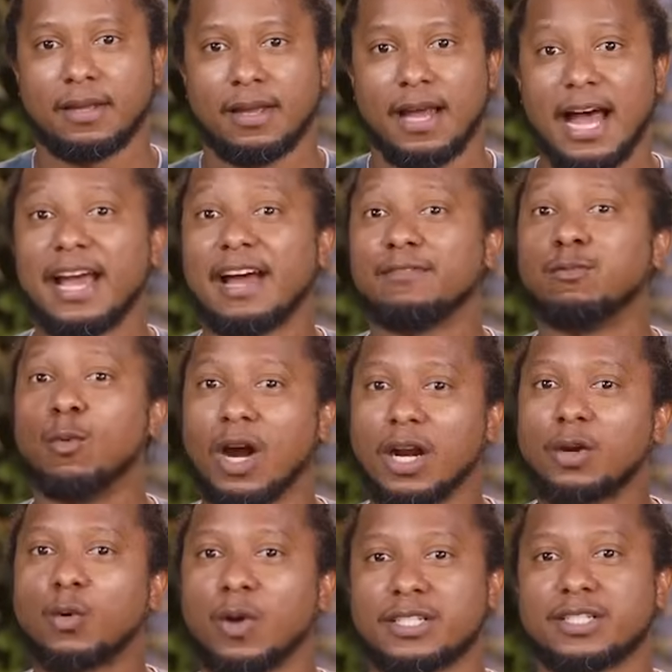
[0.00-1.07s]
I have
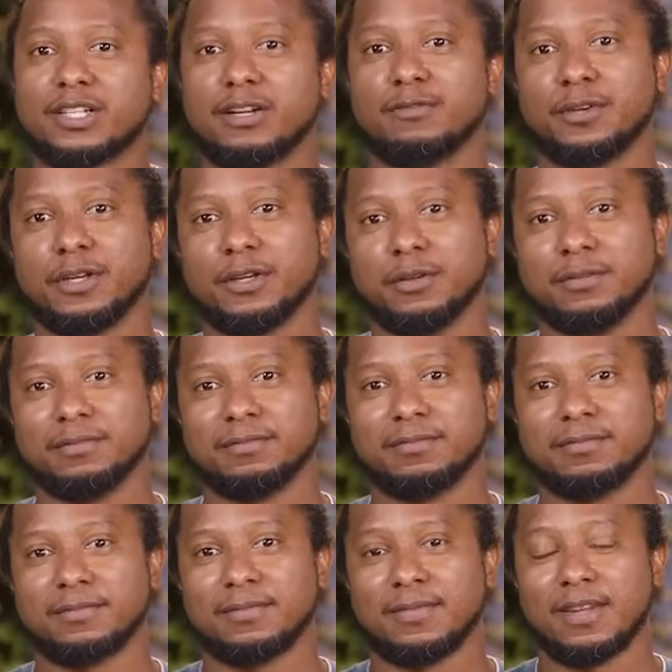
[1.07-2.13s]
one question for you
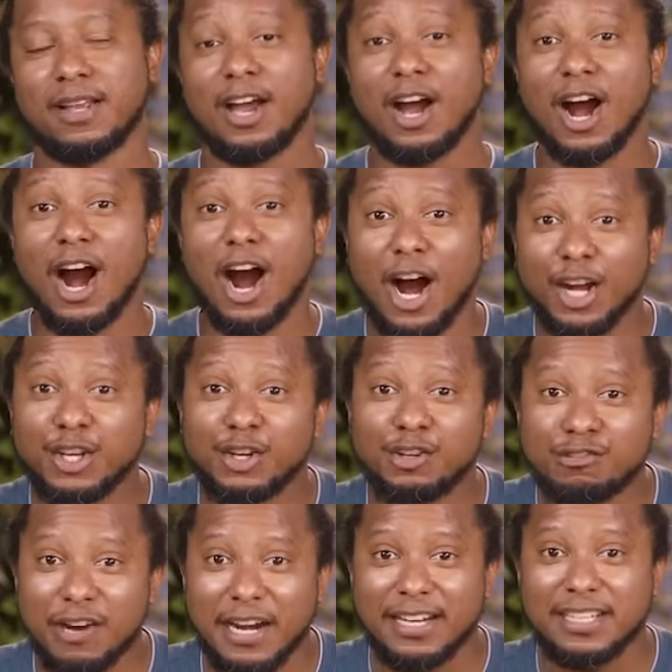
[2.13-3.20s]
Are you
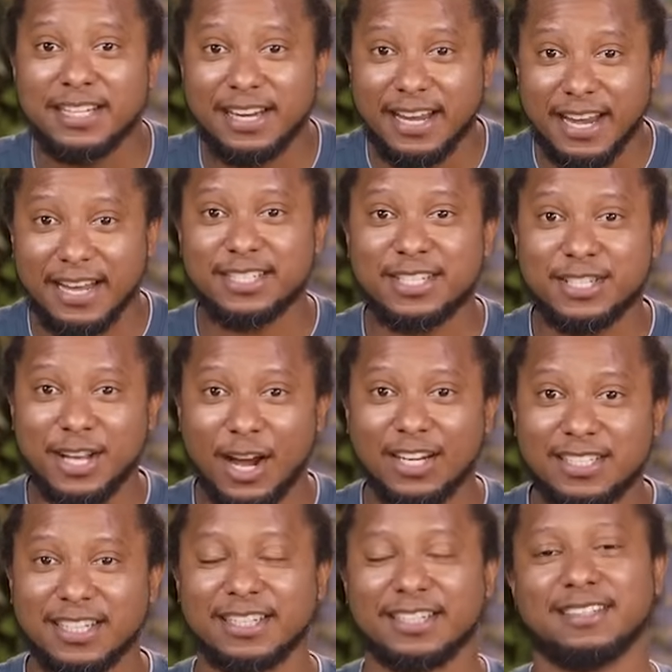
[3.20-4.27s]
ready to get
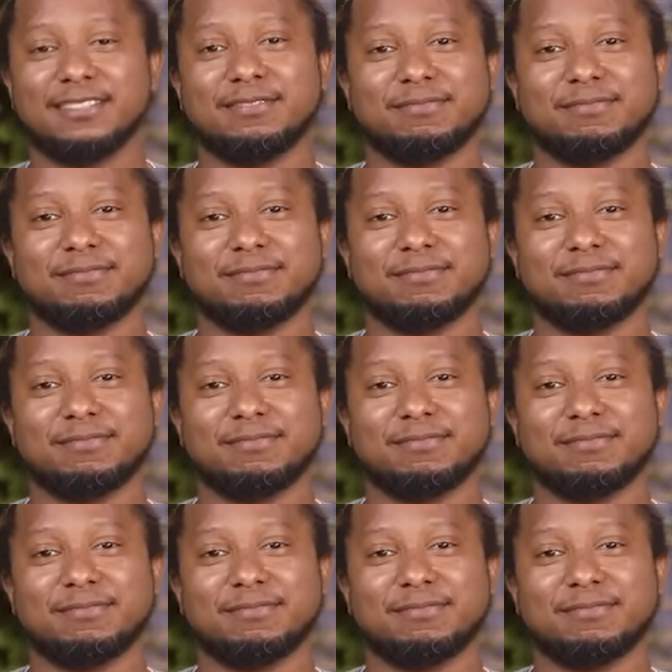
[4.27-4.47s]
started?